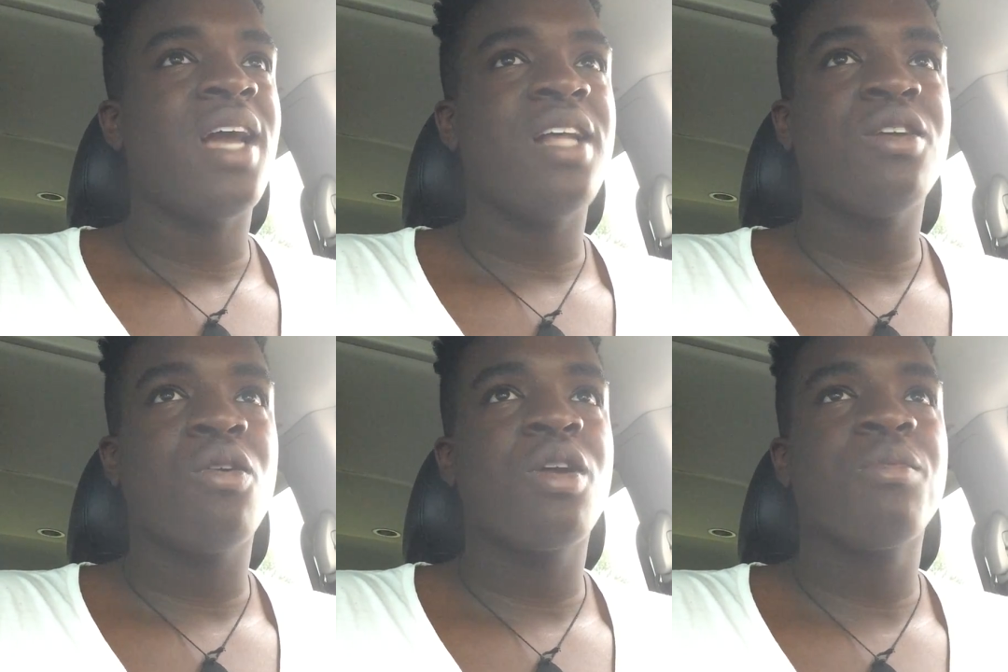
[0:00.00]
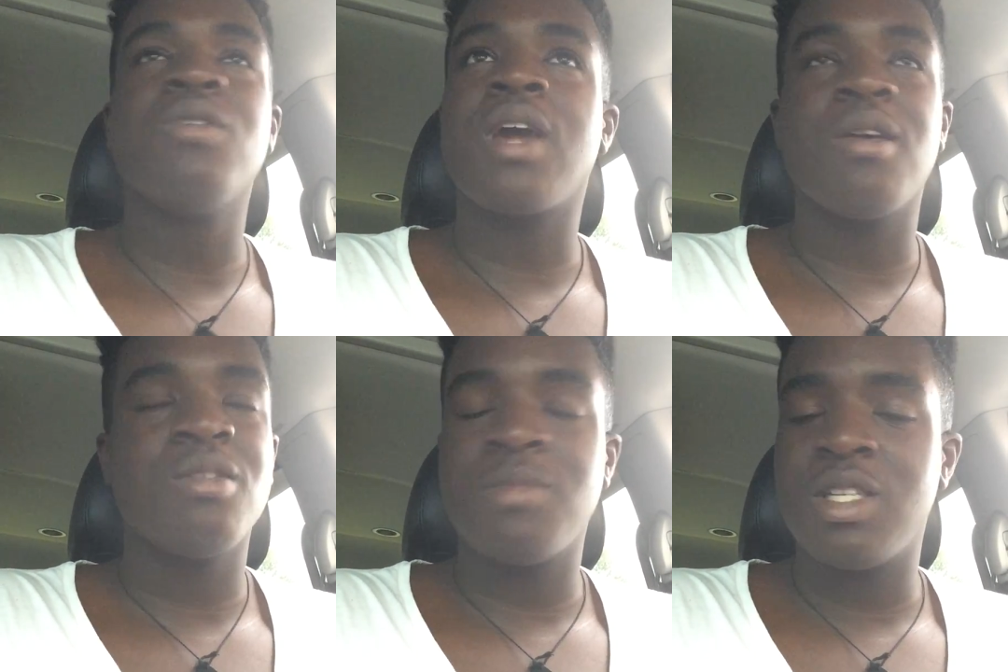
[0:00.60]
I don't
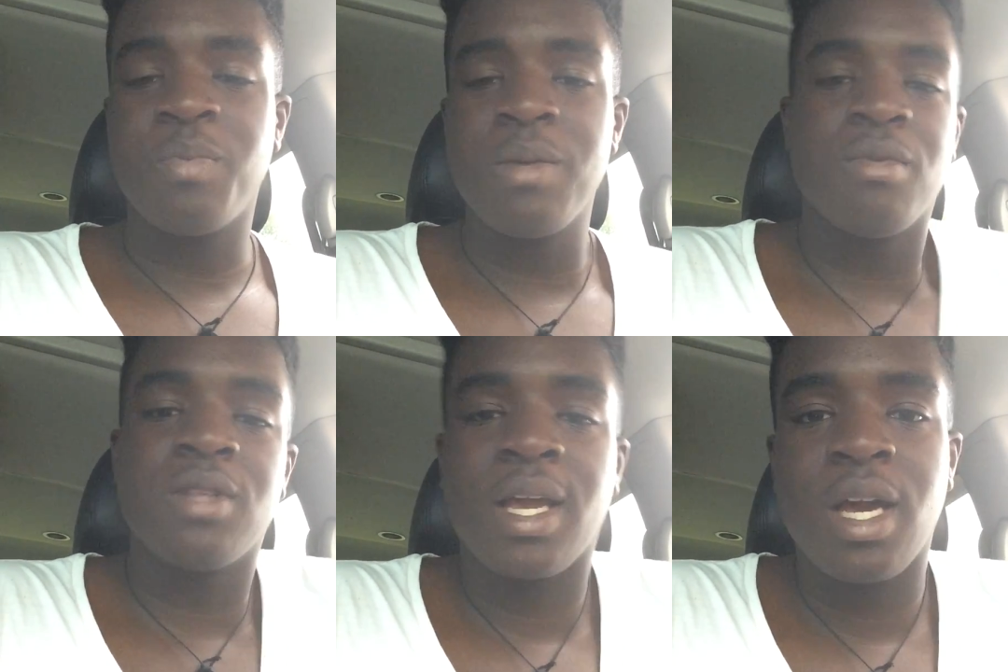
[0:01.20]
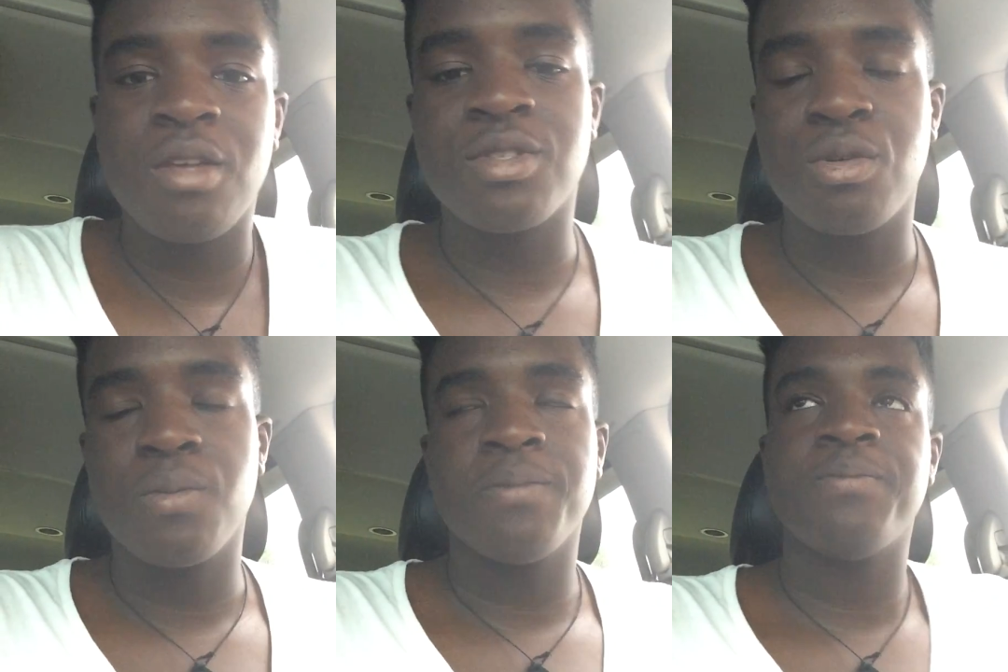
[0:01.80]
communicate with many people like I used to.